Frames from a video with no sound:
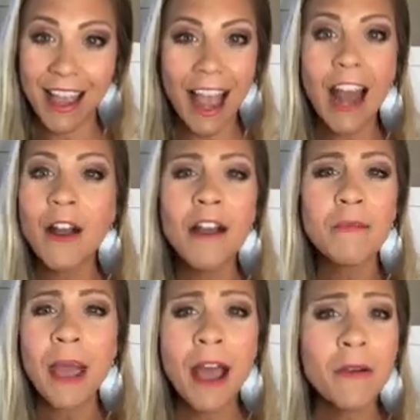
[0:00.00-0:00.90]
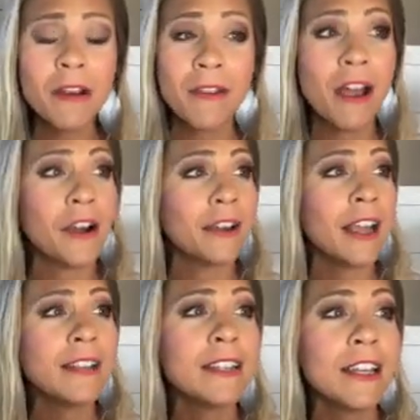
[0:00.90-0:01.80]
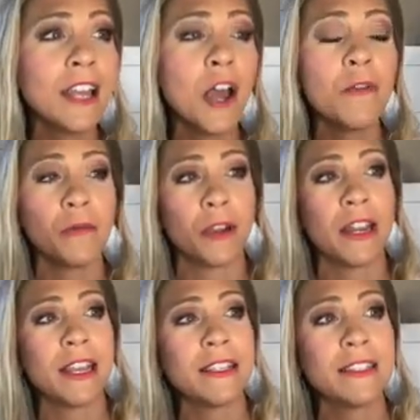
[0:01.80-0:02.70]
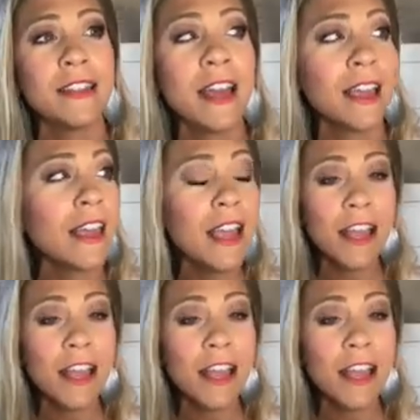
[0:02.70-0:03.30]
I don't have power of how our day's going to go, if we're going to get stuck.